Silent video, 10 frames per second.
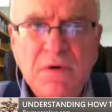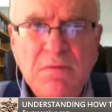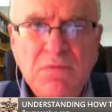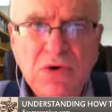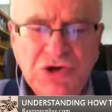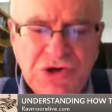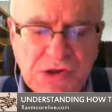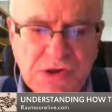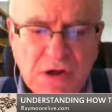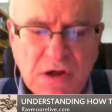
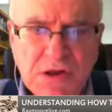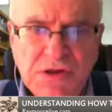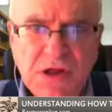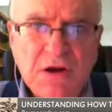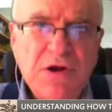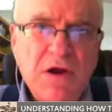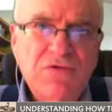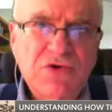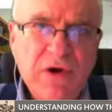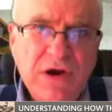Bush's Secretary
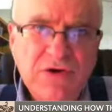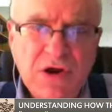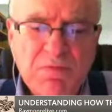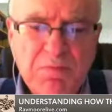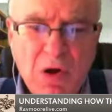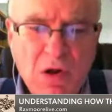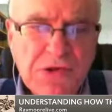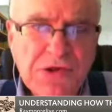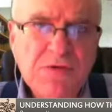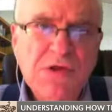of Treasury,
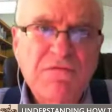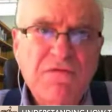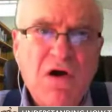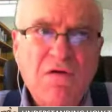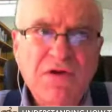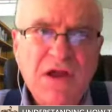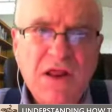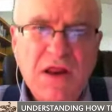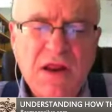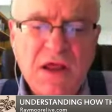Paulson, was involved
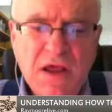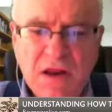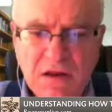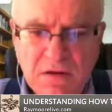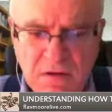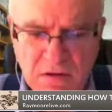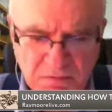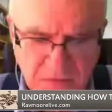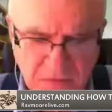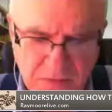in it. And
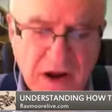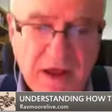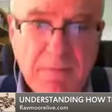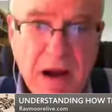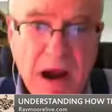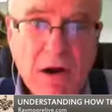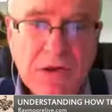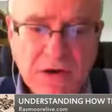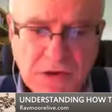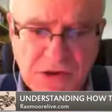it's really
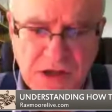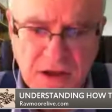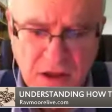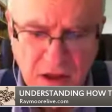embarrassing to see